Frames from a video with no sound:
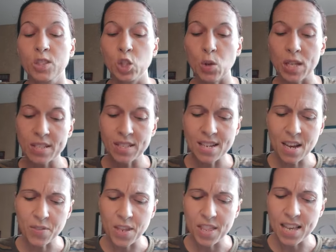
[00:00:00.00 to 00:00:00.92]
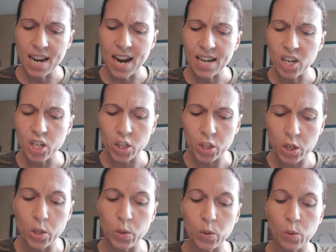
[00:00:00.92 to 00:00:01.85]
So there's nothing that I could
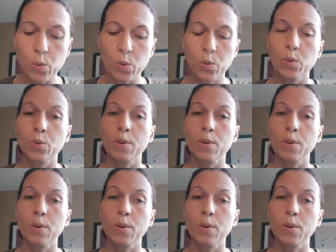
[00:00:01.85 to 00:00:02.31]
do